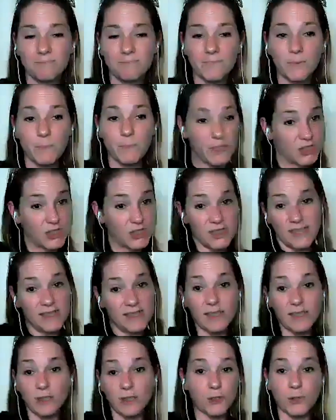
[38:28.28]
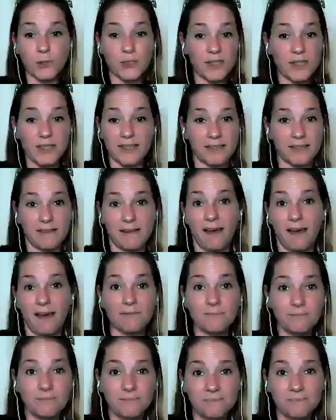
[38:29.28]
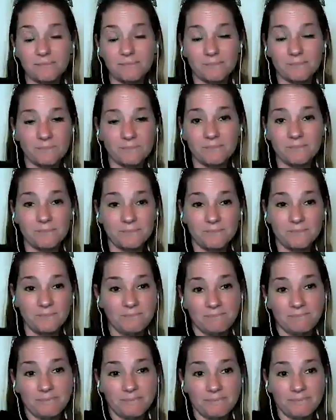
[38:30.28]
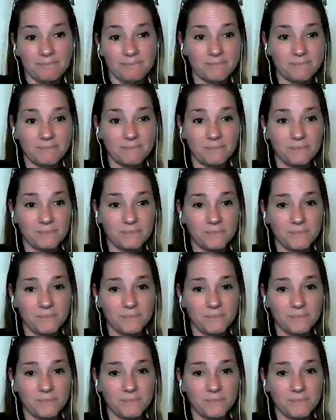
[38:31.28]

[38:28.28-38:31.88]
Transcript: which yeah. is still true to this day. How good did that feel